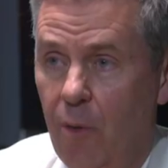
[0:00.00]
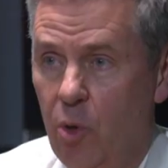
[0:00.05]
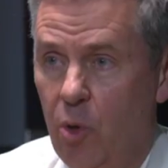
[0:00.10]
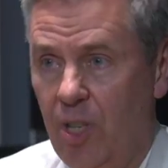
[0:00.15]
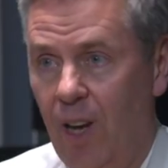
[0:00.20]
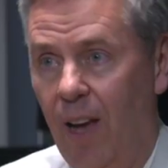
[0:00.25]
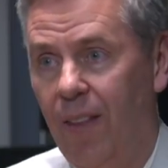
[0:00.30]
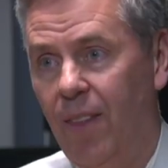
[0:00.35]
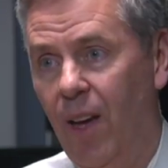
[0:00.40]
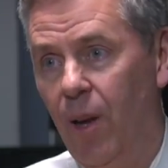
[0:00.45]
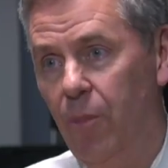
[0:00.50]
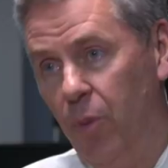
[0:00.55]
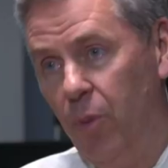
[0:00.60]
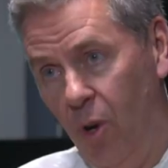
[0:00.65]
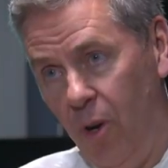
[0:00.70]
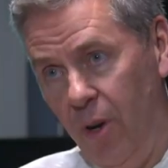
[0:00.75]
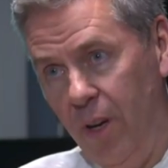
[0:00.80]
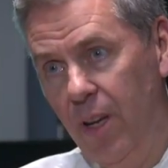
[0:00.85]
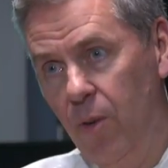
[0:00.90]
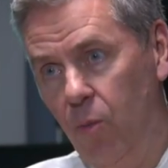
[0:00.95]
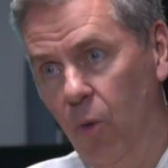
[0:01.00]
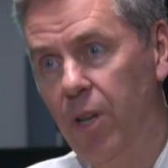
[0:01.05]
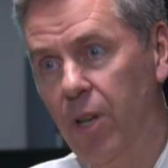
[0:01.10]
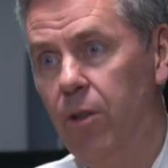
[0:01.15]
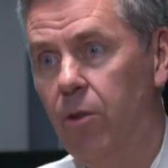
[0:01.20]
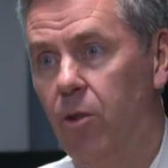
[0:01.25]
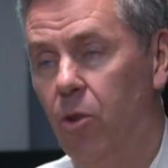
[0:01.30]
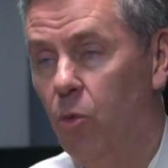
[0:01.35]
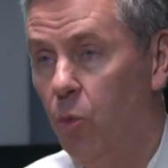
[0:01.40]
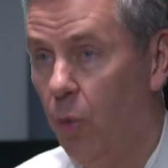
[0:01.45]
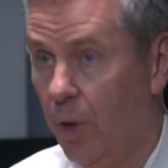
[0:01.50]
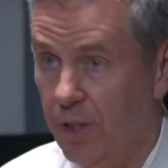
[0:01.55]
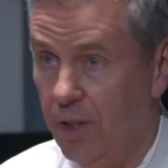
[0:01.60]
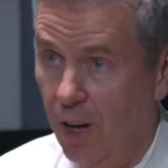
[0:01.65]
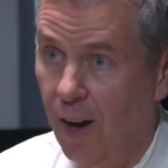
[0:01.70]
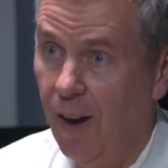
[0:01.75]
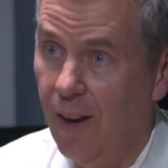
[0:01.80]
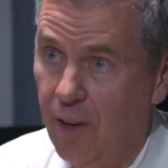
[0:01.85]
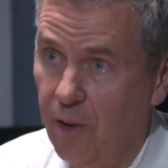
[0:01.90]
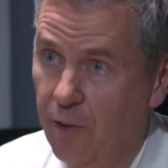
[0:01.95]
was at that party when you
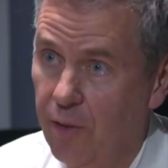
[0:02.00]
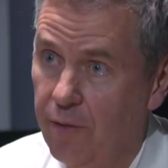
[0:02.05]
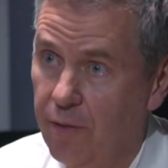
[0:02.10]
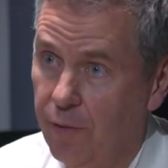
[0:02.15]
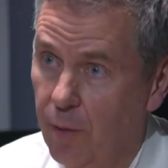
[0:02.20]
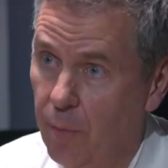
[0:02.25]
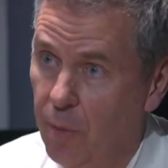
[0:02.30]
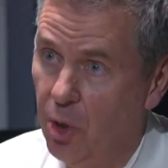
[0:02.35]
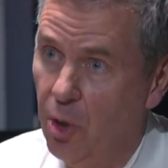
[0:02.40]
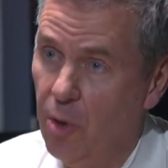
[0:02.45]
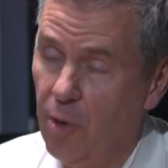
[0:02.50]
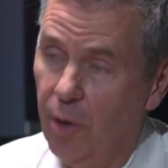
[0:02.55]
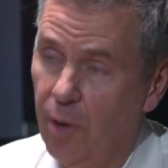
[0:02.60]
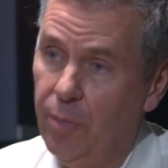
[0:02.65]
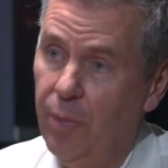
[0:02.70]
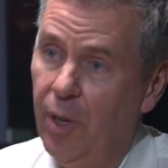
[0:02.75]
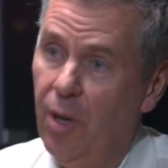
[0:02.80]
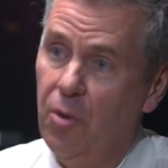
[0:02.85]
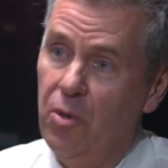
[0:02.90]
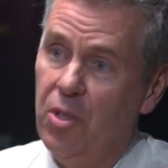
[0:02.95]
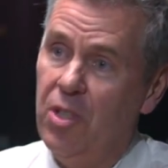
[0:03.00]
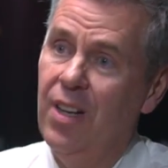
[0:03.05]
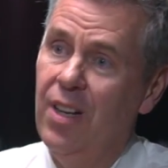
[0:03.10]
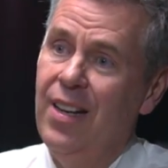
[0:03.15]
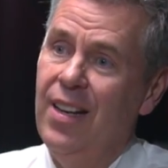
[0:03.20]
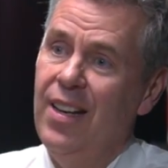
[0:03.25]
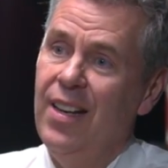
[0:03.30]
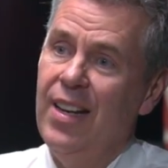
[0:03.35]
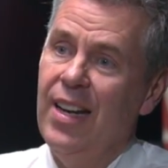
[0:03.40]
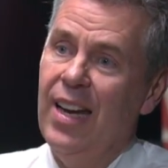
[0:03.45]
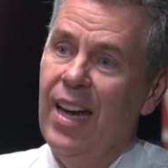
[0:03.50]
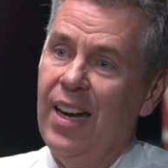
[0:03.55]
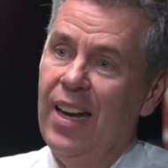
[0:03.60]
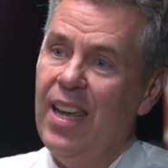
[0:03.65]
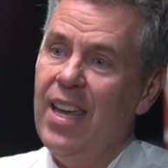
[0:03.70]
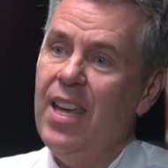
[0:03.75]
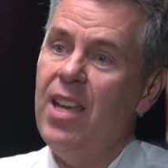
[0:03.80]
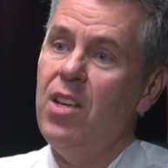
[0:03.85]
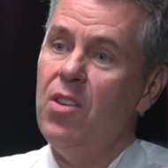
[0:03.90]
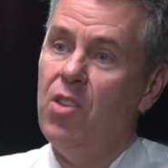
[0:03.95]
retired from the New York Post, and
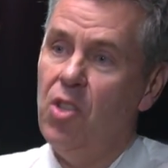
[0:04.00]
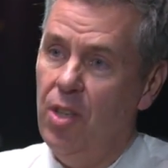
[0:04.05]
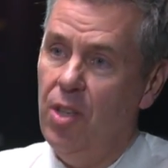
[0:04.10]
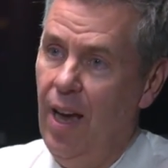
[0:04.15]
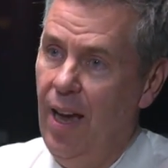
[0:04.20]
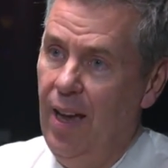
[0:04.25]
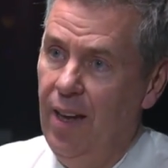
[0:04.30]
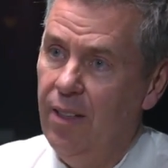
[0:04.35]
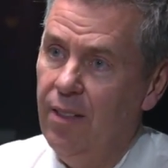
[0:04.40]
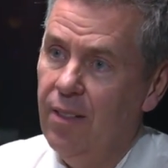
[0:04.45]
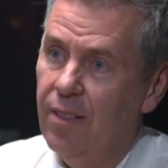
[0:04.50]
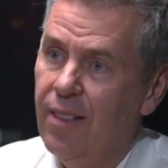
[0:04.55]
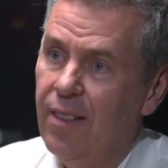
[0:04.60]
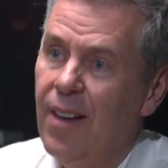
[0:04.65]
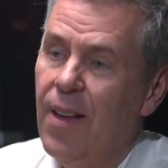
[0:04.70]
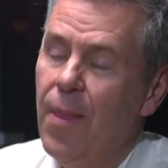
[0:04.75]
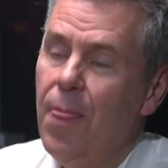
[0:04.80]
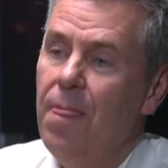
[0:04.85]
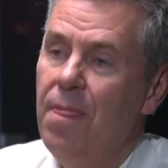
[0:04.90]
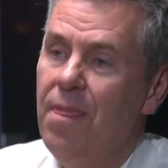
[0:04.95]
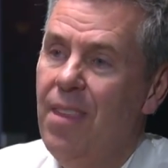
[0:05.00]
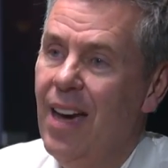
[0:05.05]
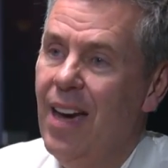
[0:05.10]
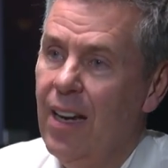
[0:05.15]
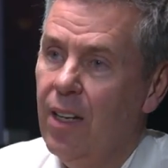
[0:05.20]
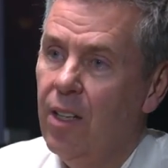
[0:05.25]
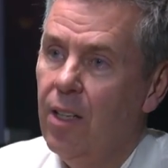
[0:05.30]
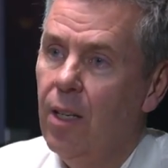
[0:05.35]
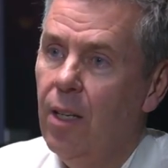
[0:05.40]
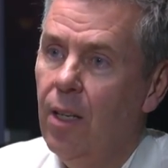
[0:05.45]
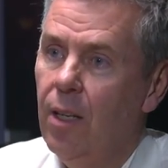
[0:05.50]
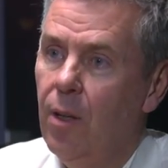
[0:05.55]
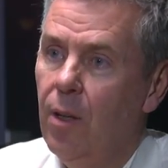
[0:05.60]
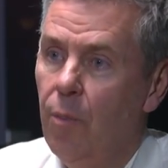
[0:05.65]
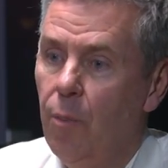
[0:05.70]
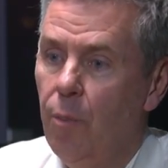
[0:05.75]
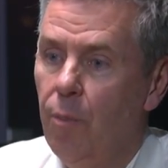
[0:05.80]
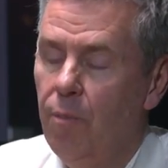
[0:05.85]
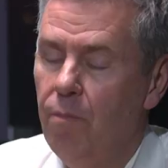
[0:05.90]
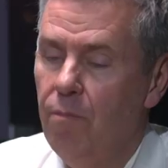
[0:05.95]
he said that
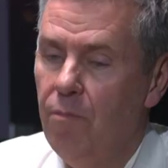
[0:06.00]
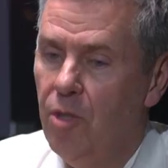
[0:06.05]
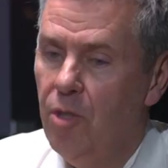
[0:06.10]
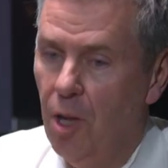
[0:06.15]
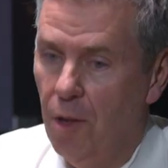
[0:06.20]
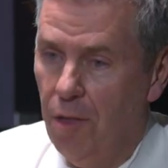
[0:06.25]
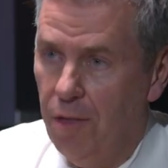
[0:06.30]
to